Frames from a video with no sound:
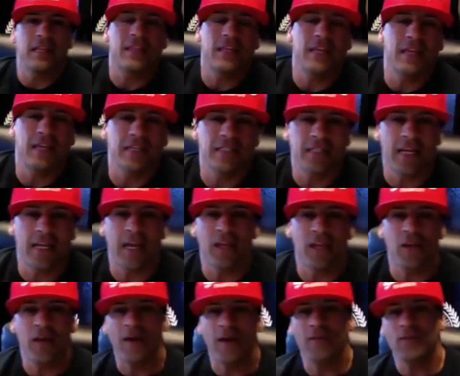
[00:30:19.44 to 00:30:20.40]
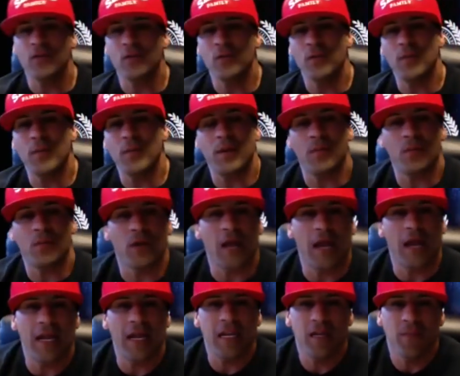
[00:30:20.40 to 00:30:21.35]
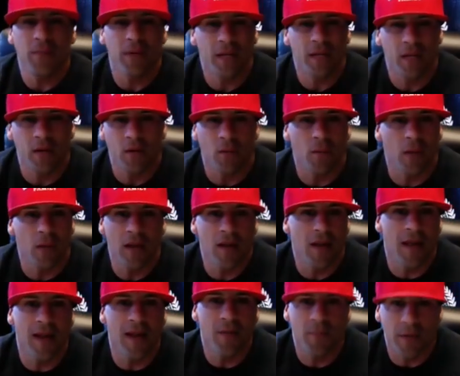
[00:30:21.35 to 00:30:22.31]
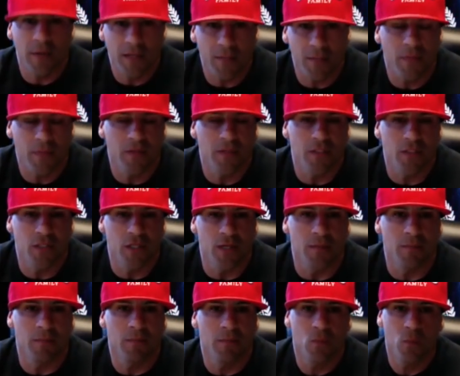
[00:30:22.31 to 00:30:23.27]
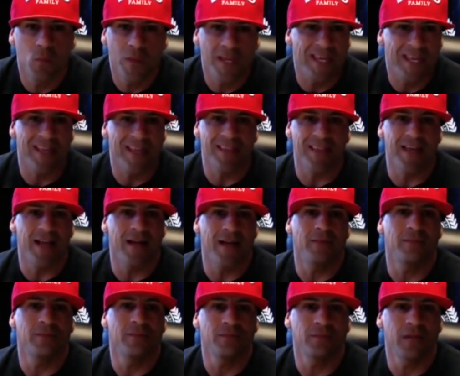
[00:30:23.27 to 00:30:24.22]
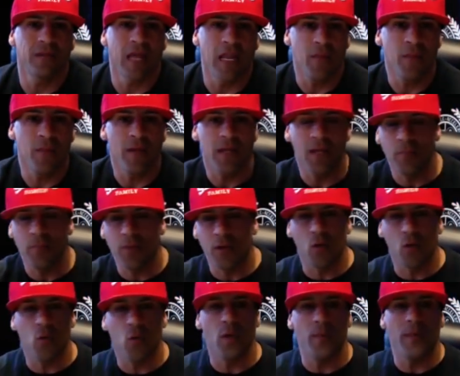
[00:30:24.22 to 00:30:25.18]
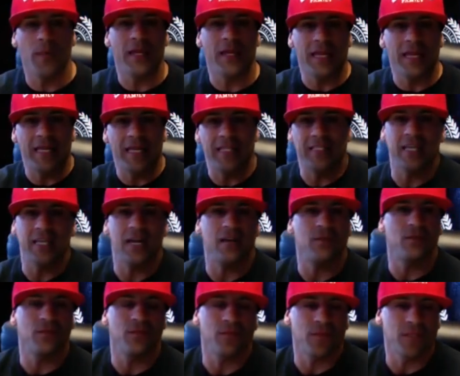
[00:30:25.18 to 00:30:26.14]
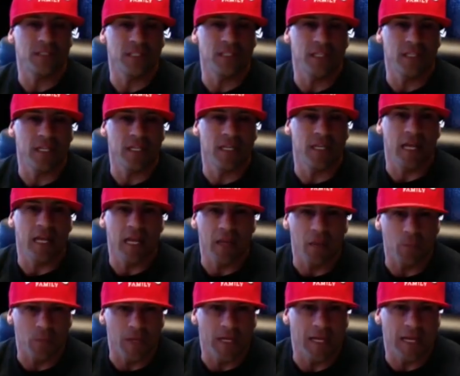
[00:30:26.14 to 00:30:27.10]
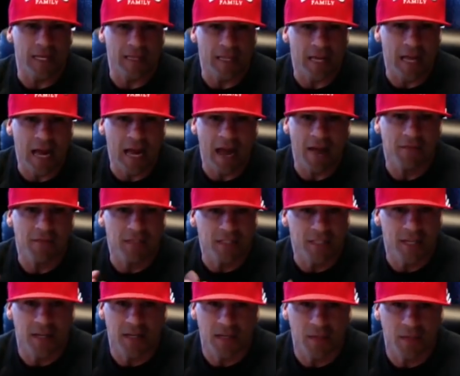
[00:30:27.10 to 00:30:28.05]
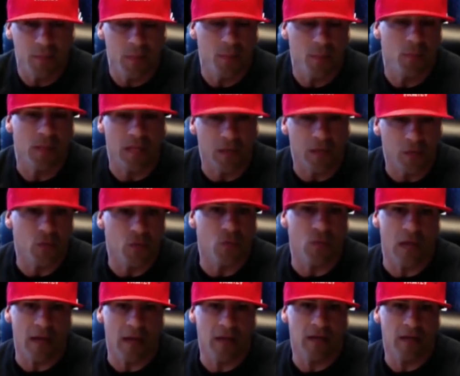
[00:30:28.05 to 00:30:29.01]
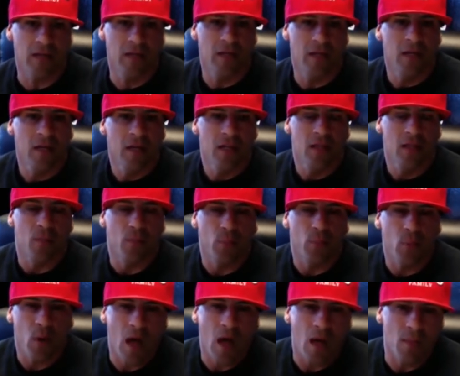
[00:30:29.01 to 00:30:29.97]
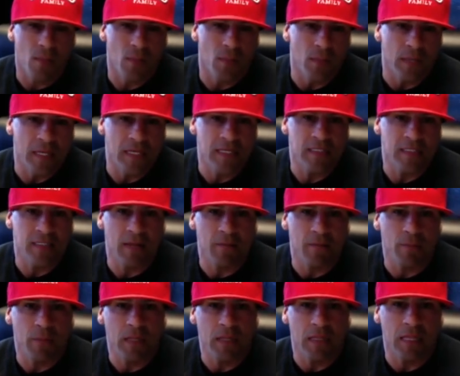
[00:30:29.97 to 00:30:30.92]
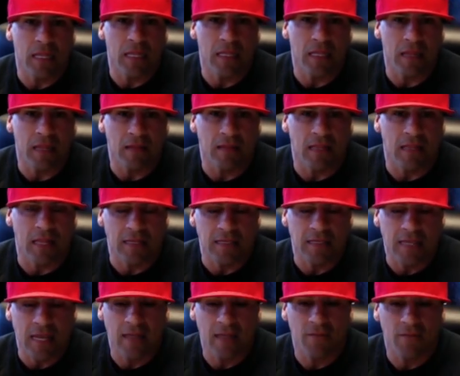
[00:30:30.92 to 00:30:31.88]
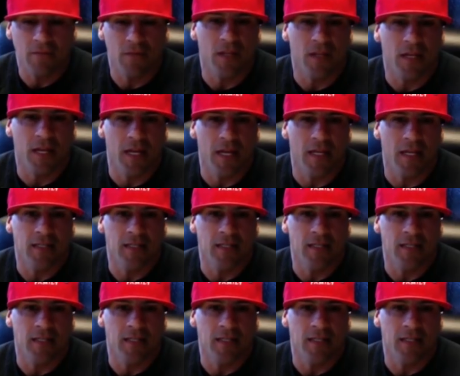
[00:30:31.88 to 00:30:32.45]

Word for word: is that you have to remember anybody can anybody can build a gym. We get that. Anybody can put equipment inside of a facility, and we get that. I've studied people that do that. The problem is that they, they, they tend to forget